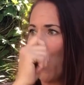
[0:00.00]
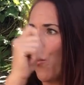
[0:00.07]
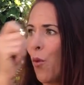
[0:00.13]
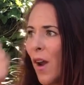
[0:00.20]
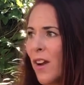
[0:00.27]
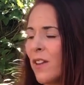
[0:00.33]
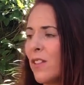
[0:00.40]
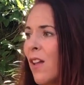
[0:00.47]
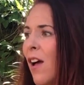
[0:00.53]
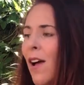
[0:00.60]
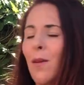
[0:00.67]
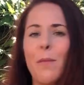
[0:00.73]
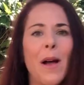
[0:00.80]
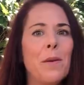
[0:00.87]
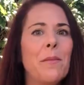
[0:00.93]
run
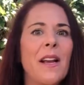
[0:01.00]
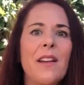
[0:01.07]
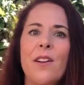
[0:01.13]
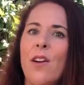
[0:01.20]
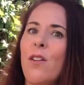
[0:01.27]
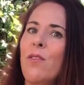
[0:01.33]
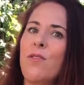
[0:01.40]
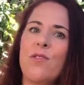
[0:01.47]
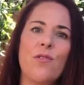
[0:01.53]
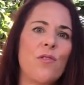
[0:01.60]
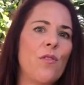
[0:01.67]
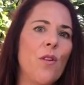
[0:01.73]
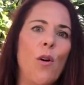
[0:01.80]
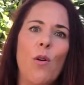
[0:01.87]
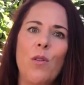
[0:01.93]
along by my nose through
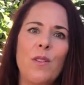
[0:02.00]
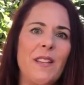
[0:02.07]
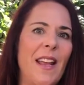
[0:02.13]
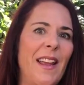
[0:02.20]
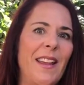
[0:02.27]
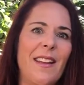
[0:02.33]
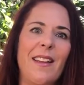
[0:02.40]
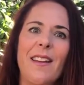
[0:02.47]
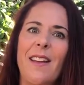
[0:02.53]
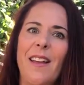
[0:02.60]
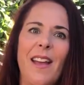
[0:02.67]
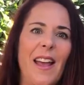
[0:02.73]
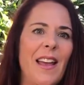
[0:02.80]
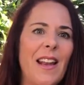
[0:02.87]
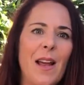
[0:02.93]
the whole day.
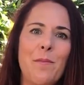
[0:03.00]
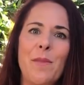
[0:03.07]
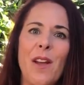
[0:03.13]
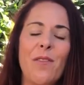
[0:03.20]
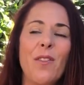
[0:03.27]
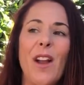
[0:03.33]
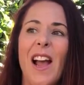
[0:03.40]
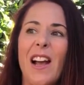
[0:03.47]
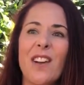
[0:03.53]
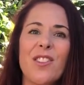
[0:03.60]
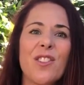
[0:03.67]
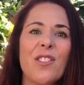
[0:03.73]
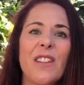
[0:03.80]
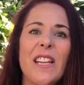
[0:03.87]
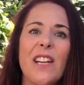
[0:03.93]
And I'm never
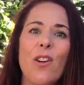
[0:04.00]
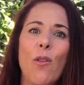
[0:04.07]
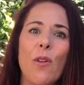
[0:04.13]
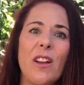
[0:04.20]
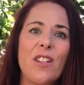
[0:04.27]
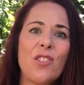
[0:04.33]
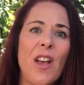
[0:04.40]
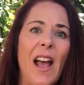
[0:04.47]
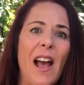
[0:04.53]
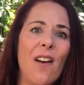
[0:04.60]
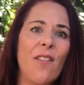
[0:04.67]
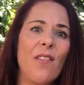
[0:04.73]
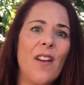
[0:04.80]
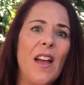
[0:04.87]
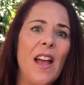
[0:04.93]
actually going to
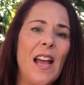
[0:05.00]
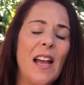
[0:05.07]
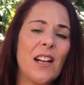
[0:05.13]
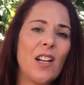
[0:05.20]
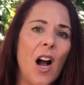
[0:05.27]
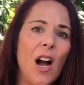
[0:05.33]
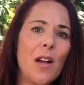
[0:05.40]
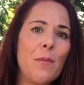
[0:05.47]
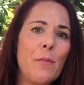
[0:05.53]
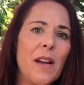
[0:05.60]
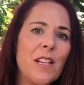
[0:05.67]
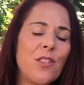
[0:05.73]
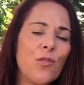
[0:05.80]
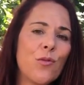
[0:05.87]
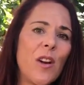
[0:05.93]
have gotten
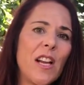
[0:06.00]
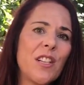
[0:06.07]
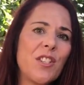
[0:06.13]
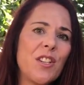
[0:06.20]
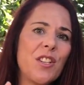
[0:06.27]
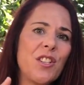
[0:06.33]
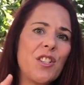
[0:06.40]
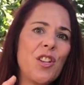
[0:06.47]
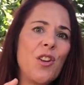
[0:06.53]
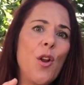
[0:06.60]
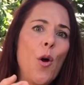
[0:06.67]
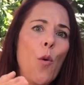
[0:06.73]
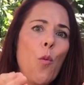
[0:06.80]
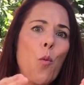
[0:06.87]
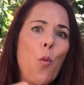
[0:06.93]
my direction to
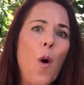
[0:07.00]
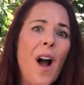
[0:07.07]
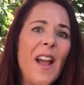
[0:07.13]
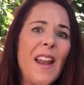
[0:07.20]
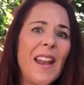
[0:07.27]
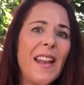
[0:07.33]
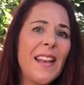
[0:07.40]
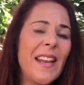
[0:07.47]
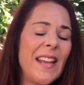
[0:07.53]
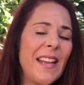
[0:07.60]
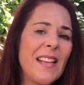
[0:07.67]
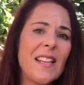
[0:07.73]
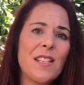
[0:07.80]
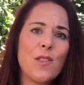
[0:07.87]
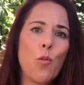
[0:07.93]
know what it
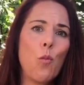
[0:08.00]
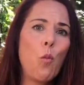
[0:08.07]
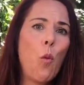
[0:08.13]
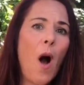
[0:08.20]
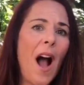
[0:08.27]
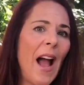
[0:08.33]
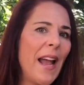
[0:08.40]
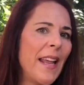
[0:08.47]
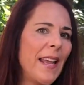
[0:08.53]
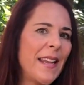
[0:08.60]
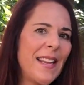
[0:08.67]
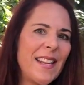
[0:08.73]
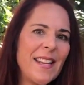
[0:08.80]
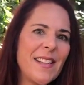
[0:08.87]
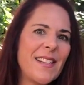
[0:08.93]
is, why it
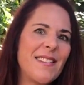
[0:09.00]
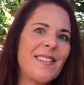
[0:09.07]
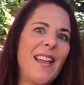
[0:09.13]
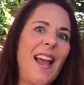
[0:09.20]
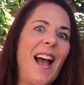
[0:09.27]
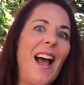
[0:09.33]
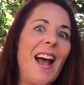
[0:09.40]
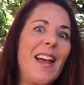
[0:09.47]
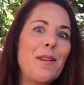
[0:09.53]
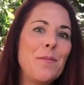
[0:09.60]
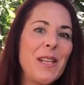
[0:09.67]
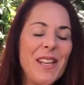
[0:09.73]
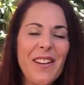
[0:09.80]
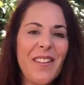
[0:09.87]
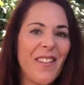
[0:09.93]
is that I'm
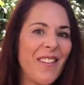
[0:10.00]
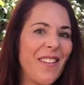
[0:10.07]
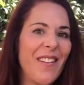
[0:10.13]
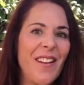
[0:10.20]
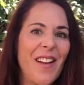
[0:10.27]
here,